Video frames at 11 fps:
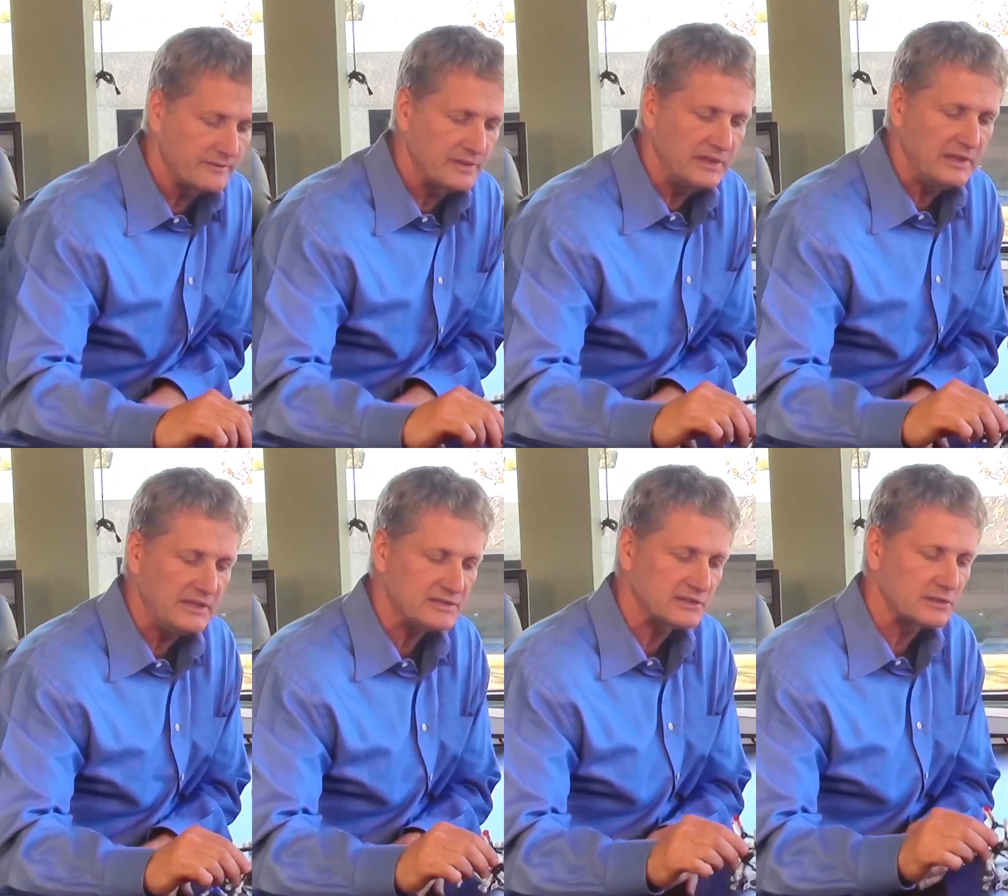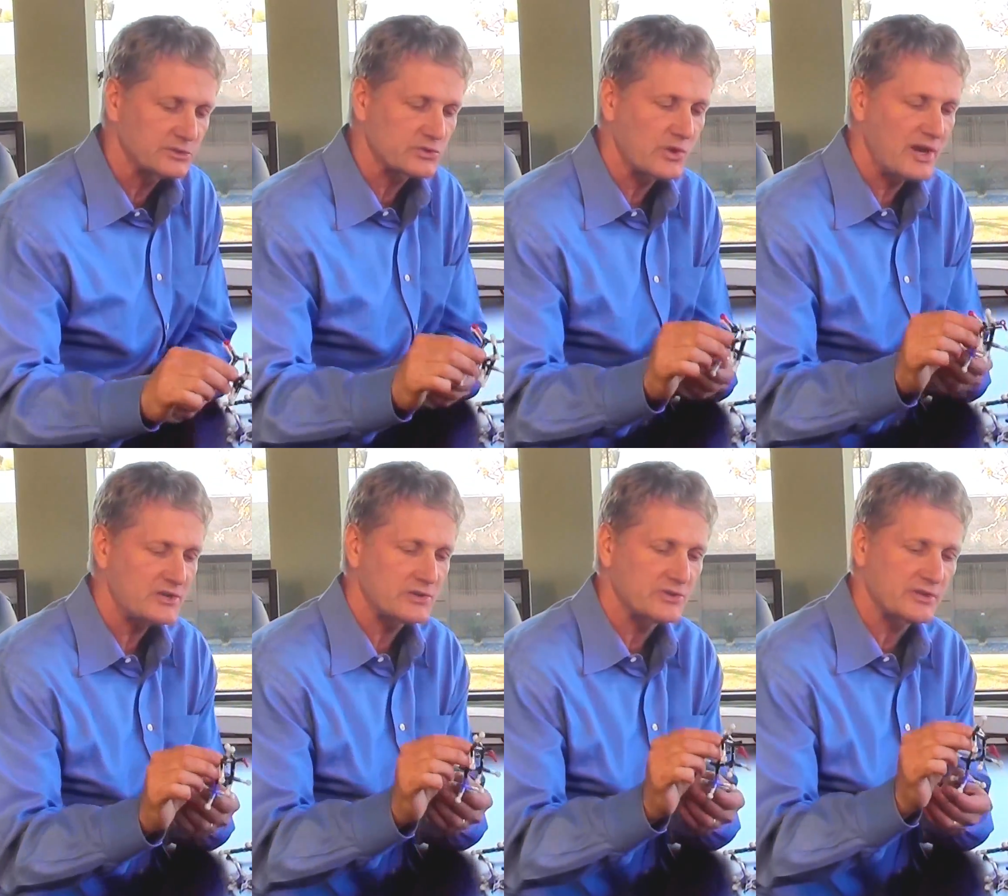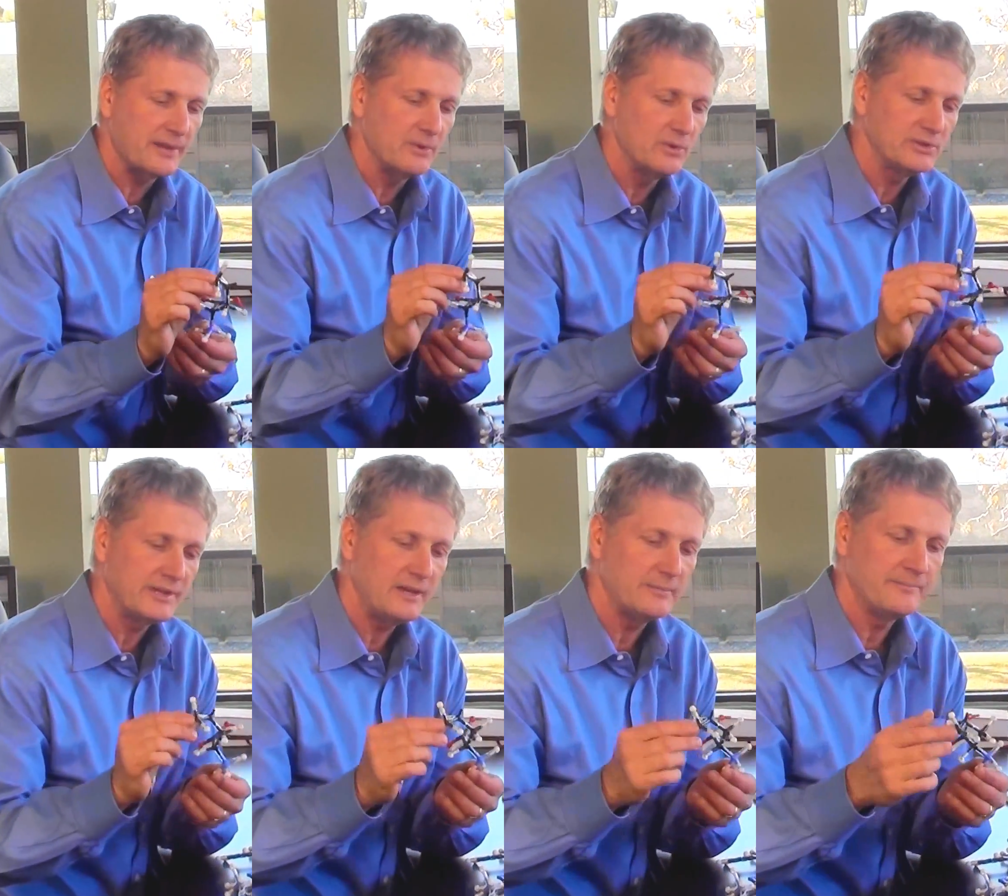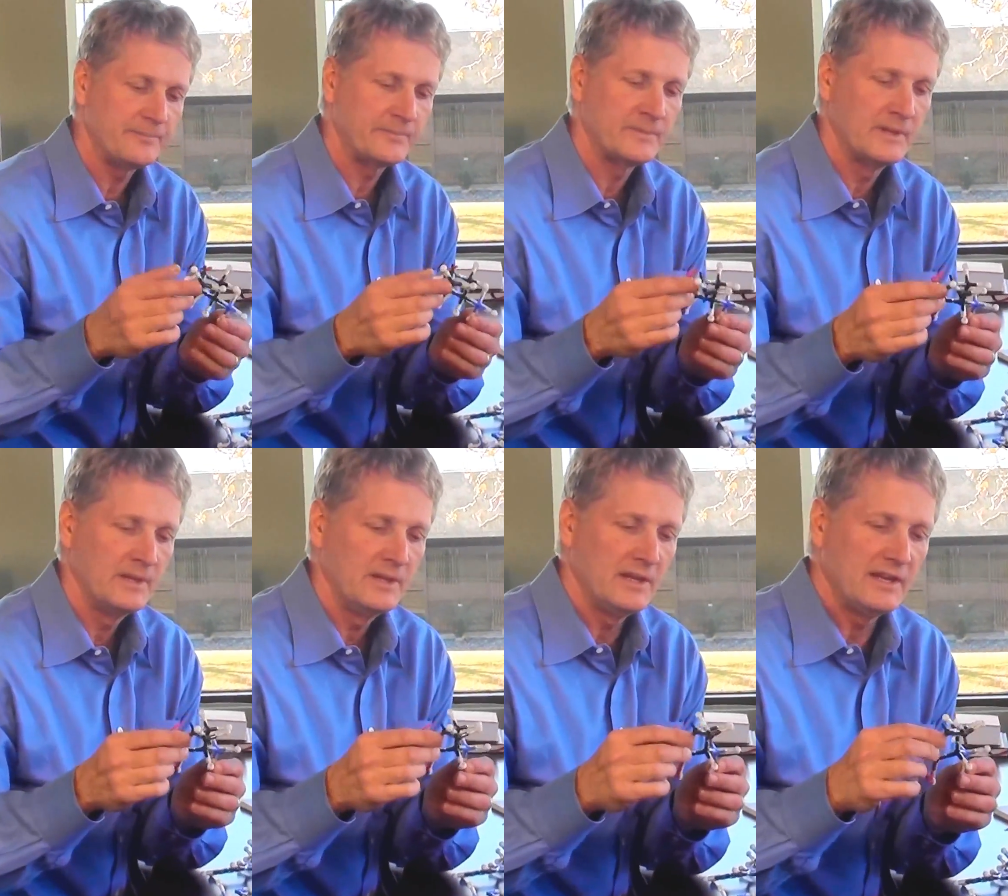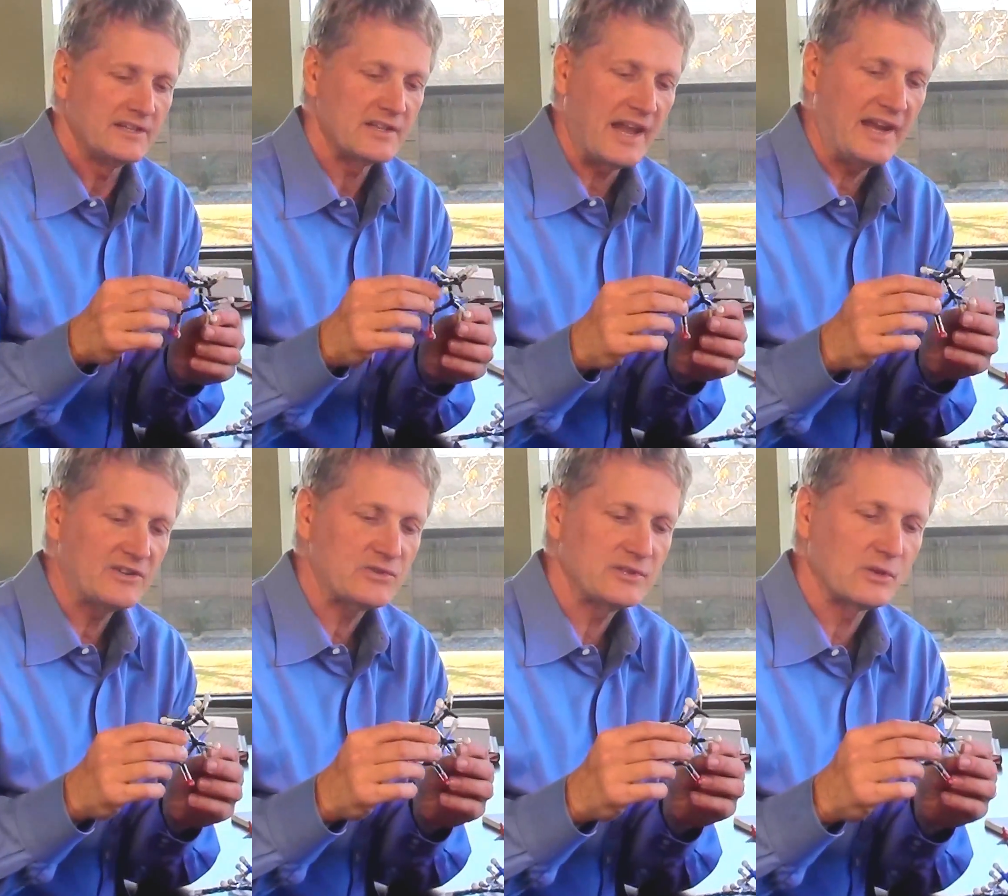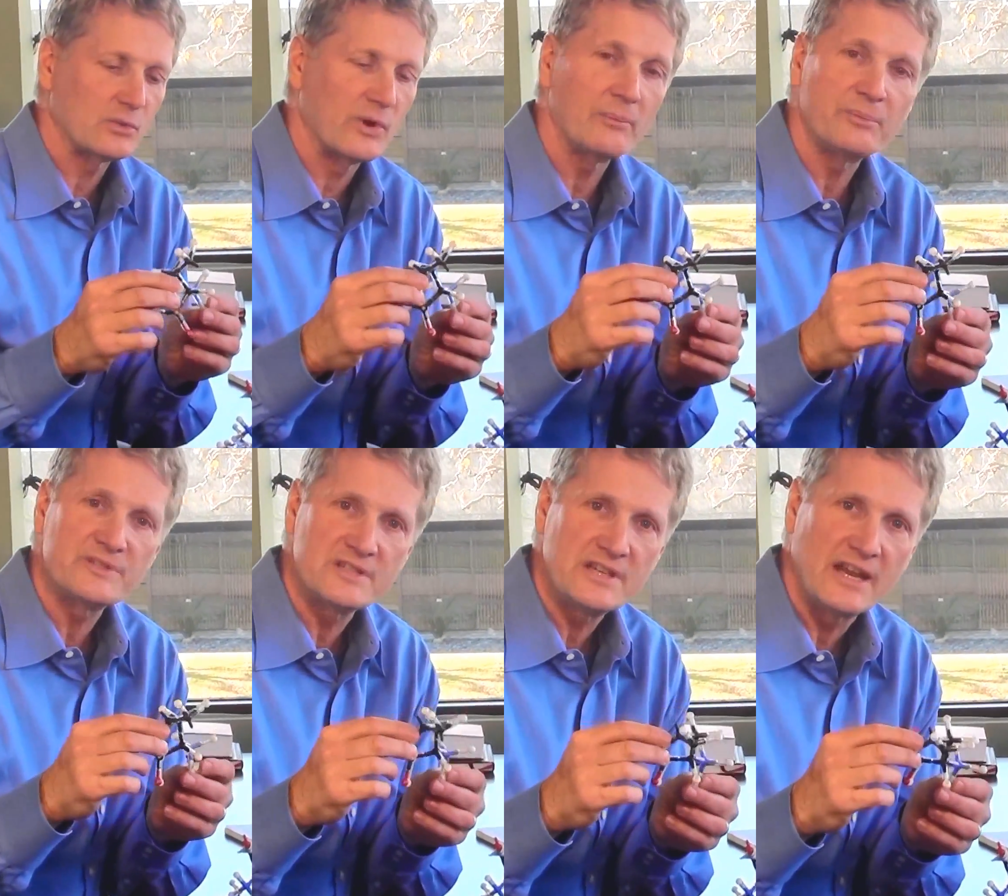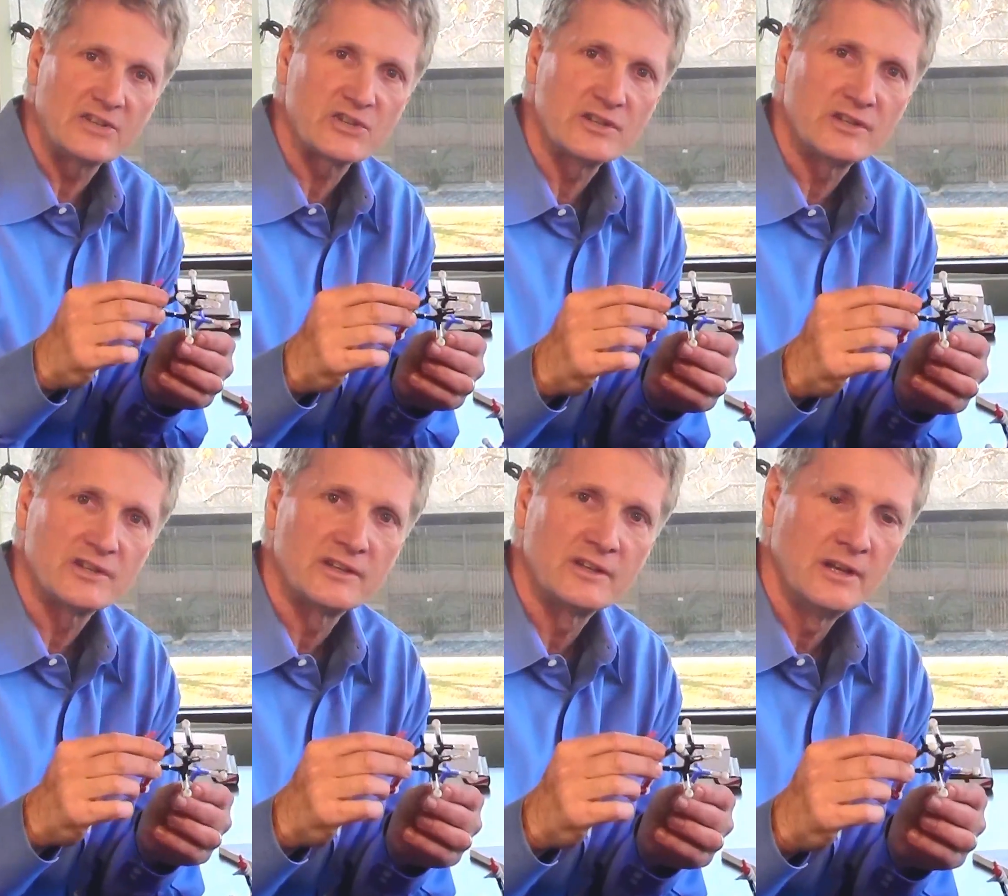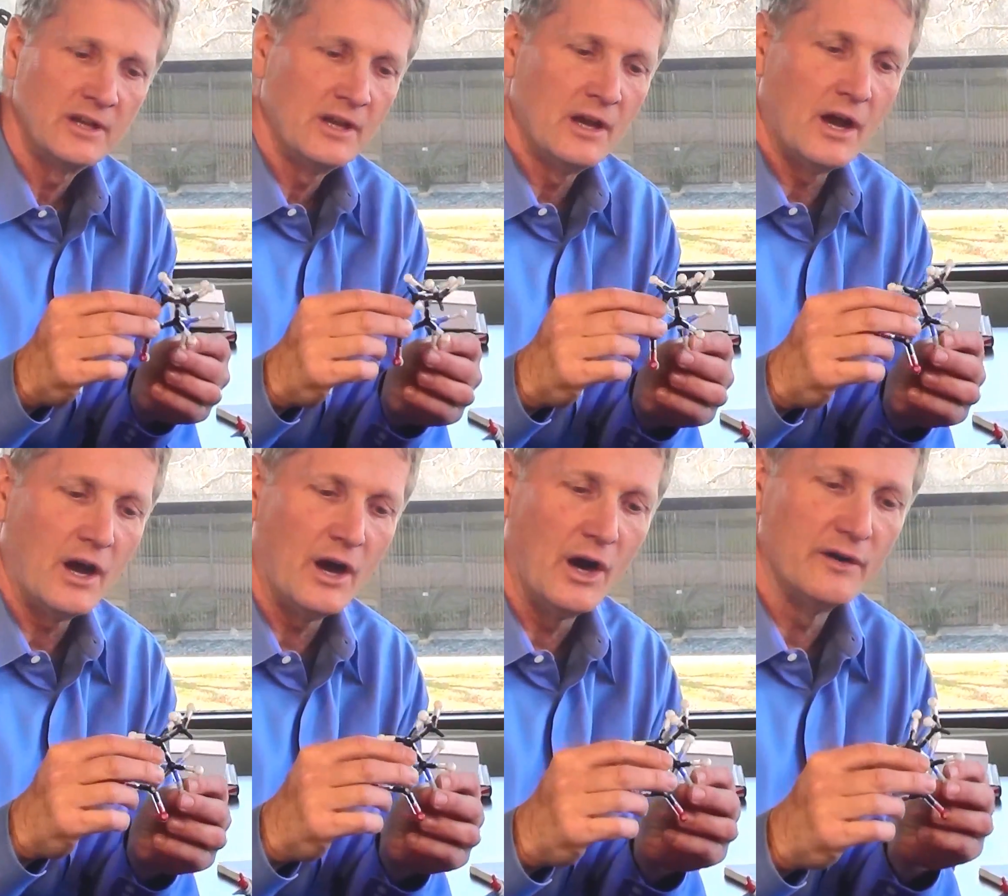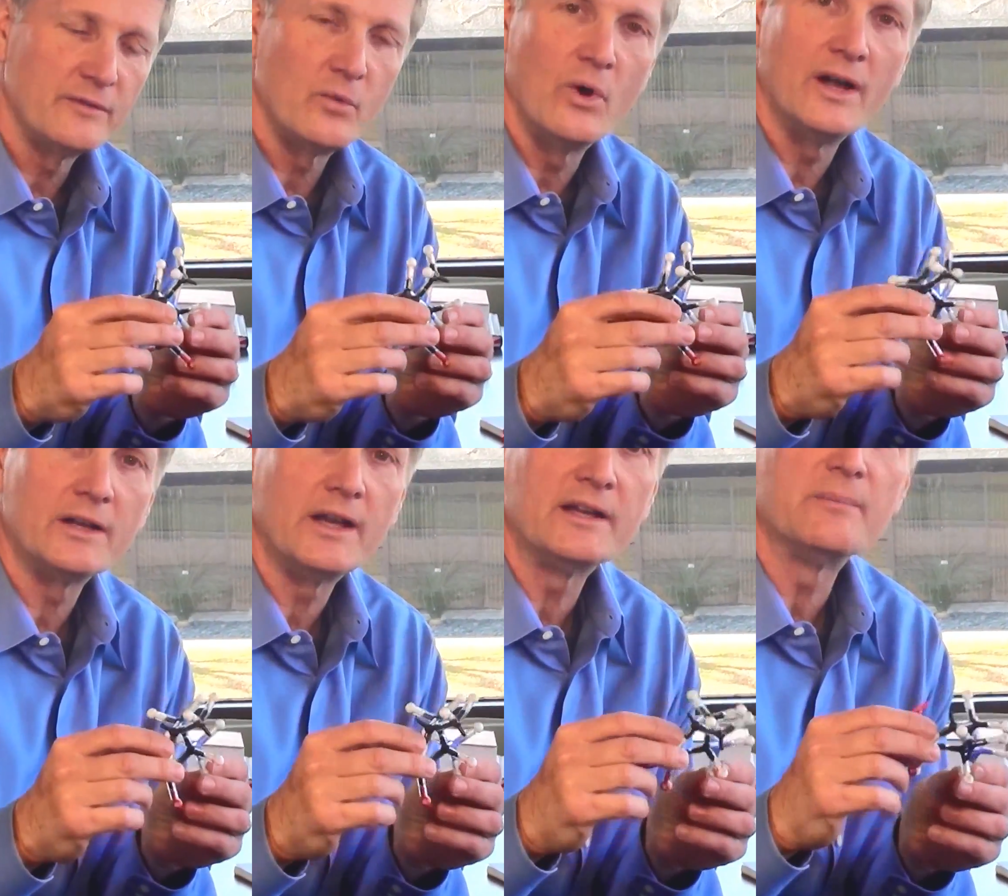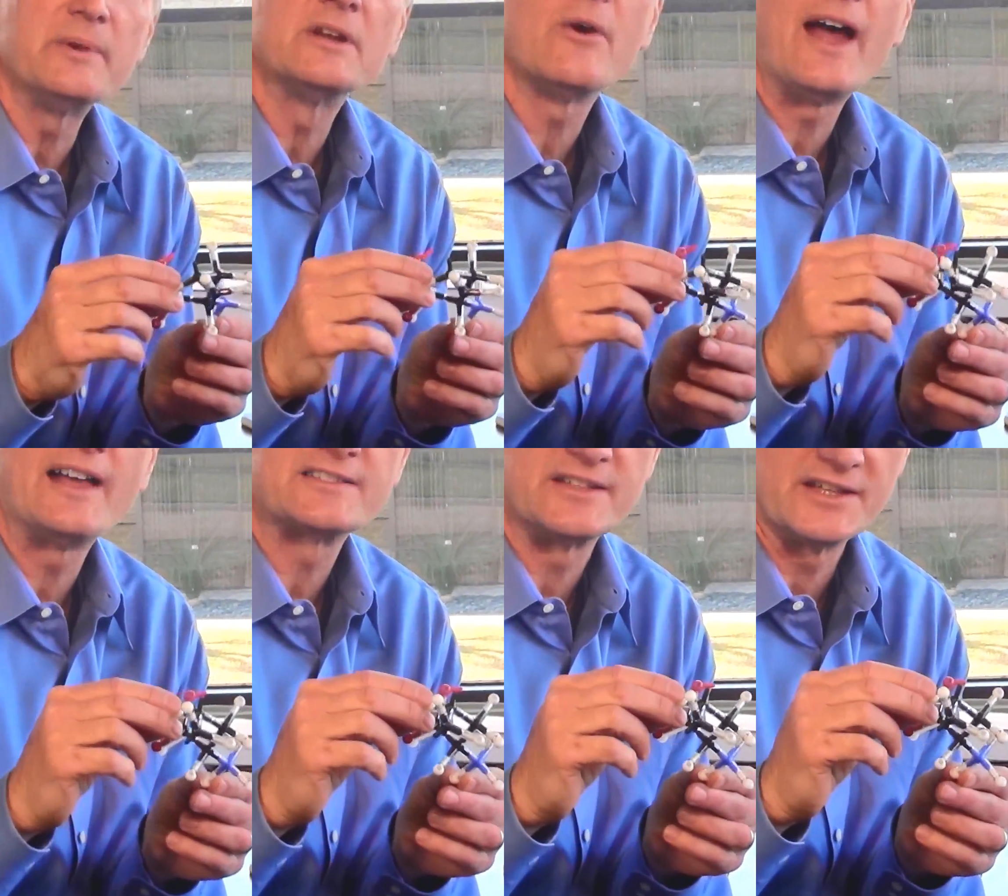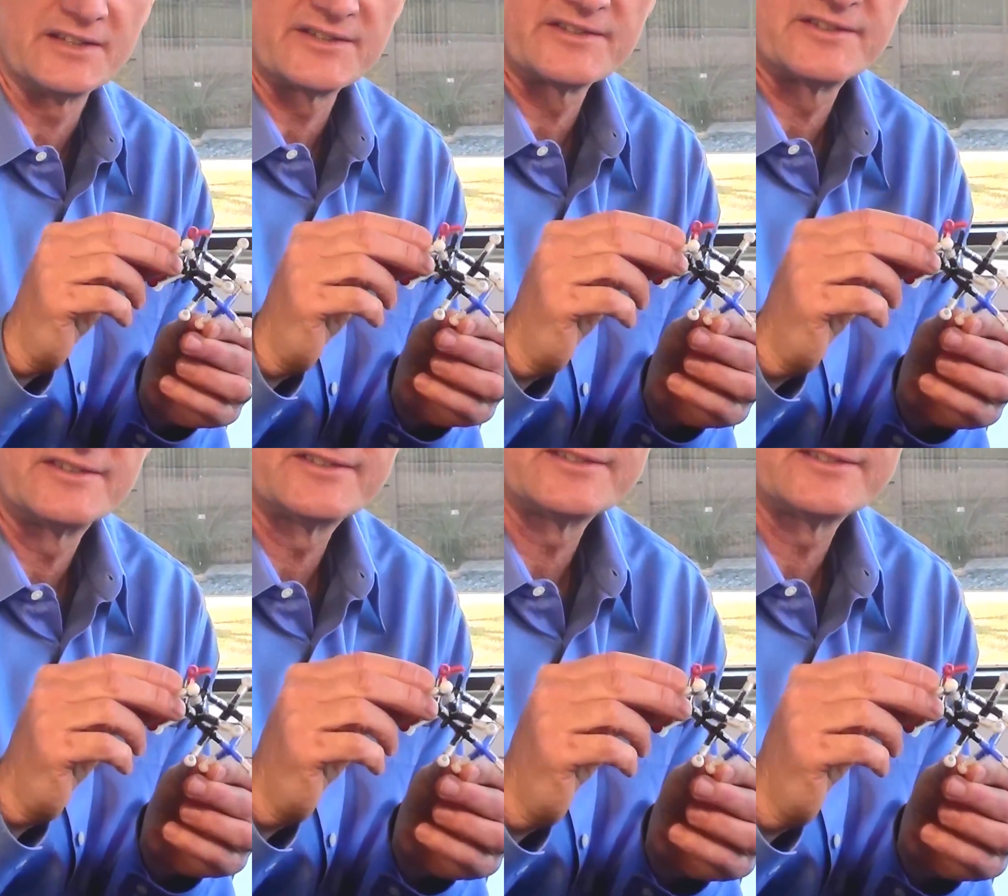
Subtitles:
of these little structures I'm holding up is actually a representation of what an amino acid is.